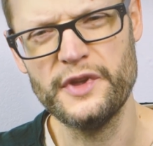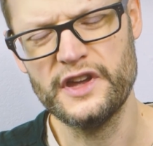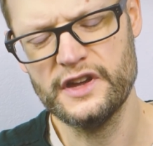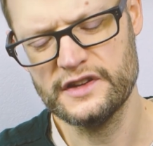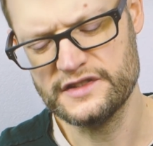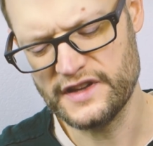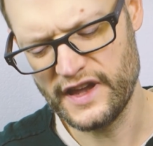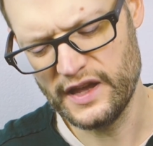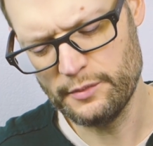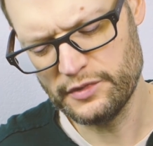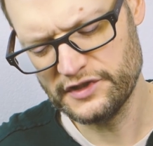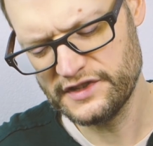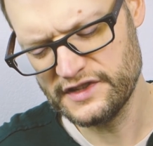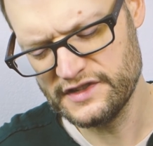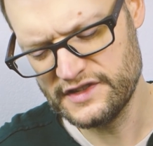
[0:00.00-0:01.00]
because
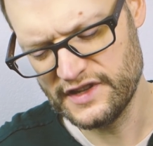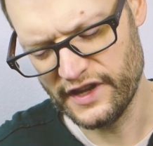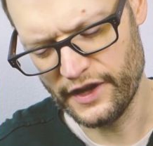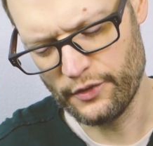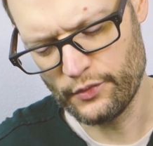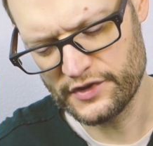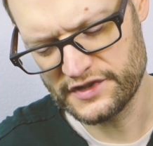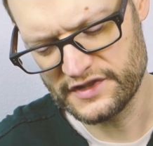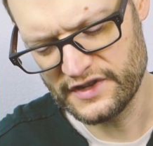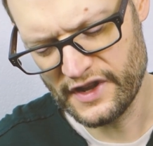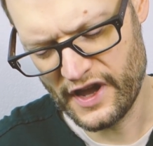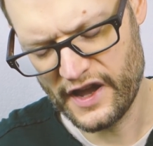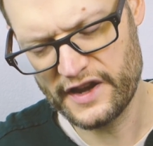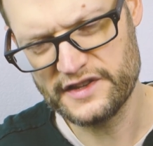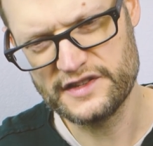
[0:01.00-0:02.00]
Ableton 10 was
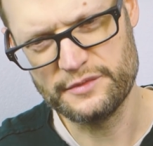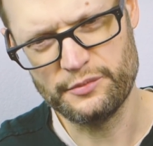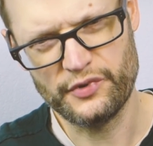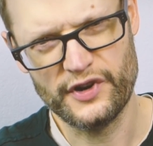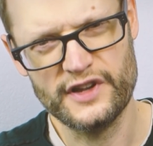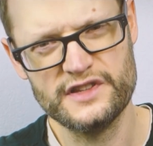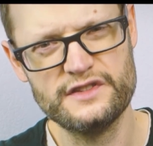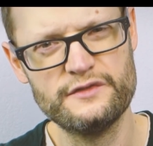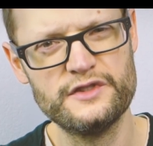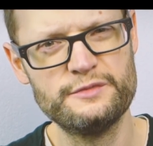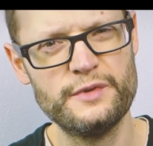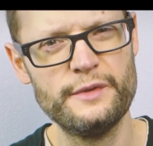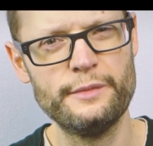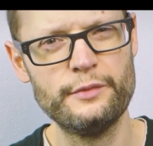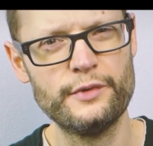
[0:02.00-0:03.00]
not as impressive as
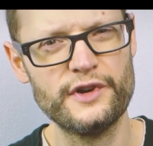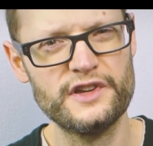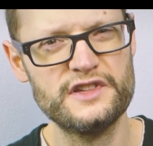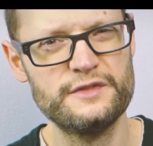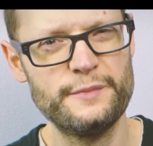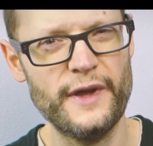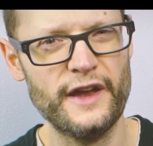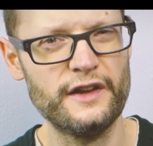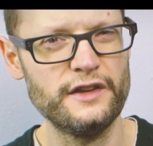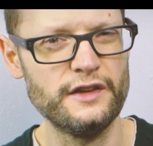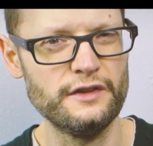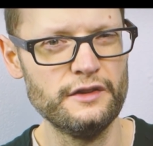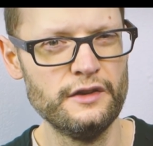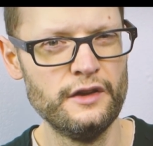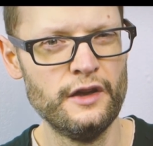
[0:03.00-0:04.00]
people were expecting.